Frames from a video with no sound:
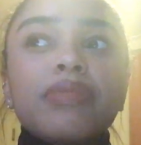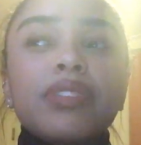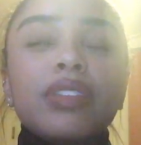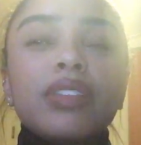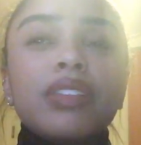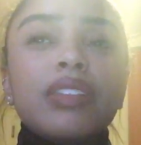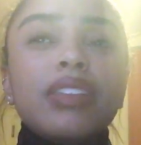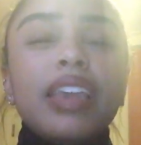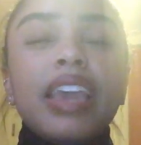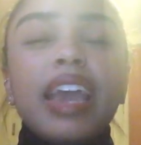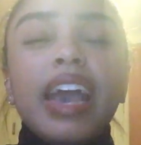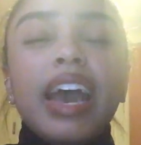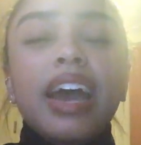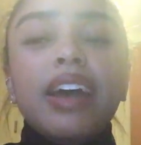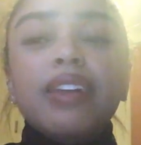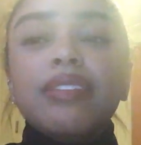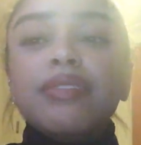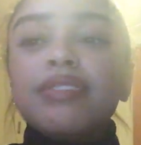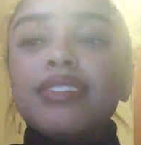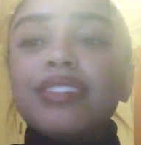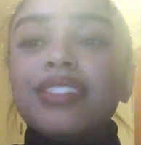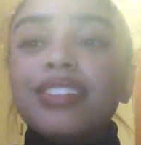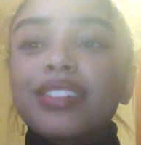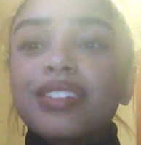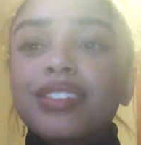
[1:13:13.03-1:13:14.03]
yeah,
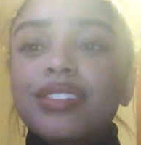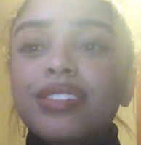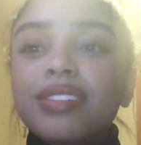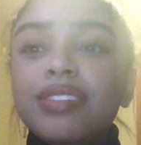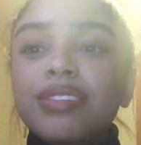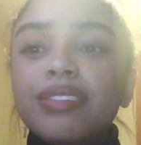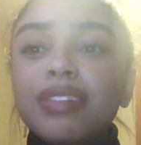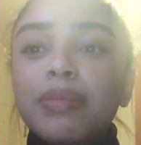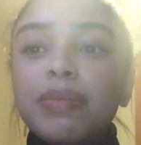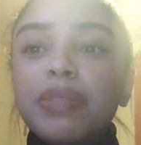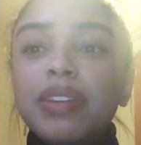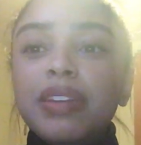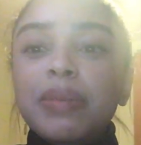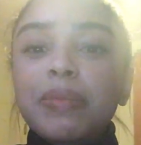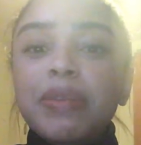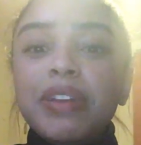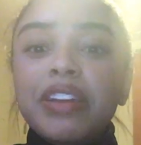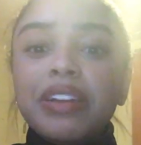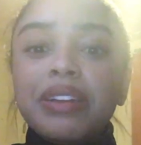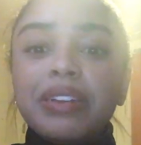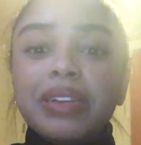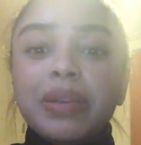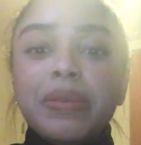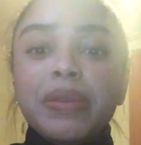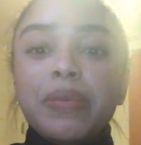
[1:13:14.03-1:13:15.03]
because I mean
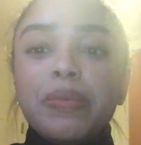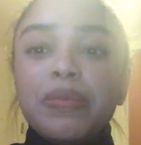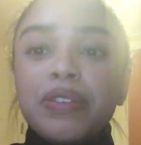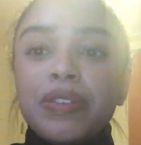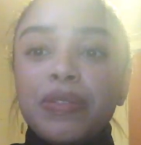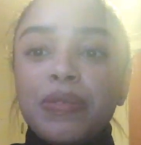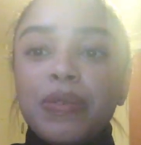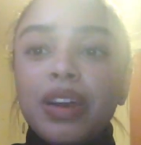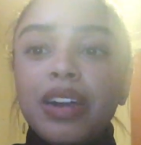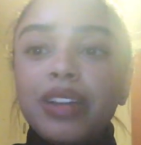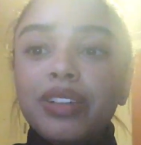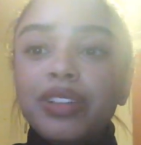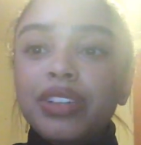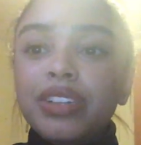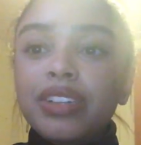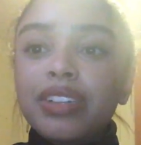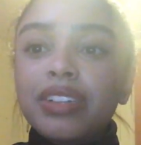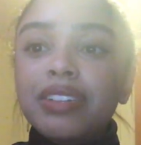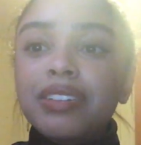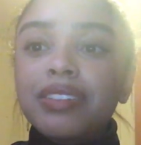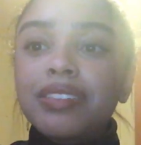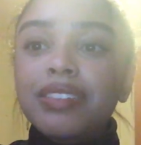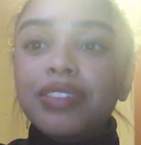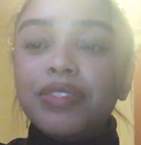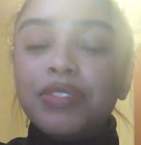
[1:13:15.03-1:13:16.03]
apparently people are watching
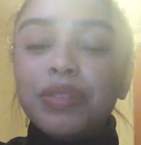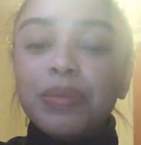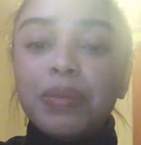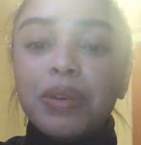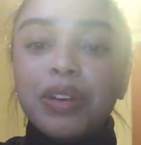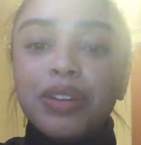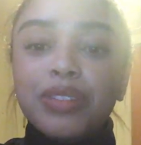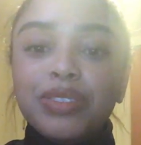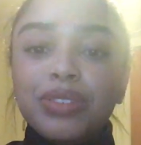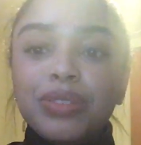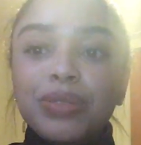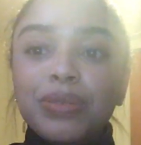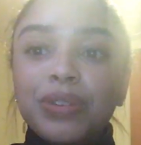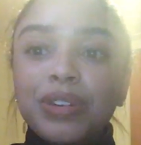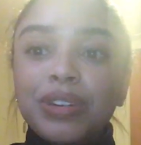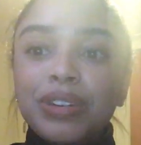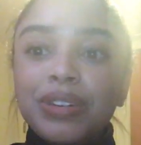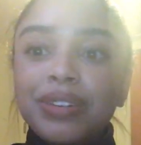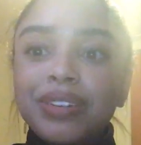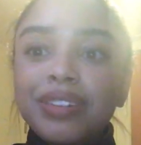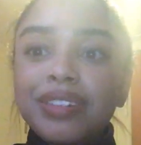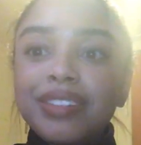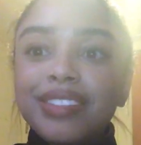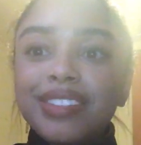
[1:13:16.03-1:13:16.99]
in different parts of the world,